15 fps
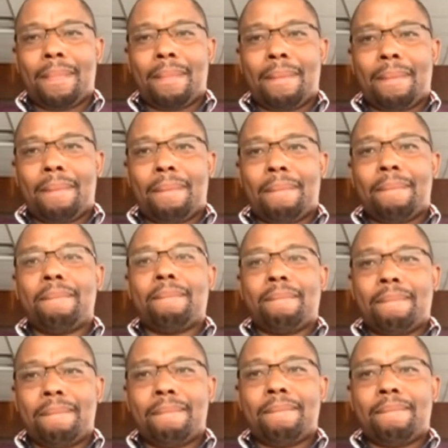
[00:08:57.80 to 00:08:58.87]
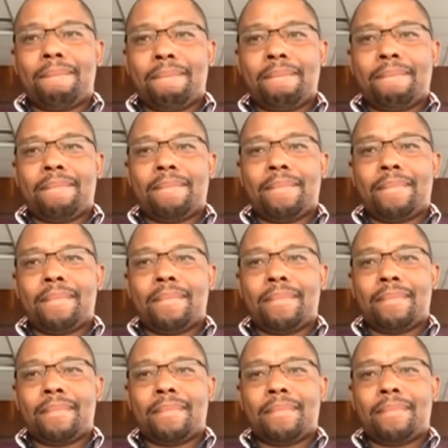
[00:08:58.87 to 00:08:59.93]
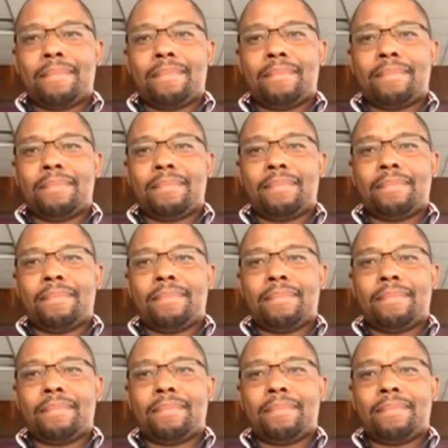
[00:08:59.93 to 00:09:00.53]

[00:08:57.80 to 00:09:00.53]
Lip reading: No words are spoken by the person on screen.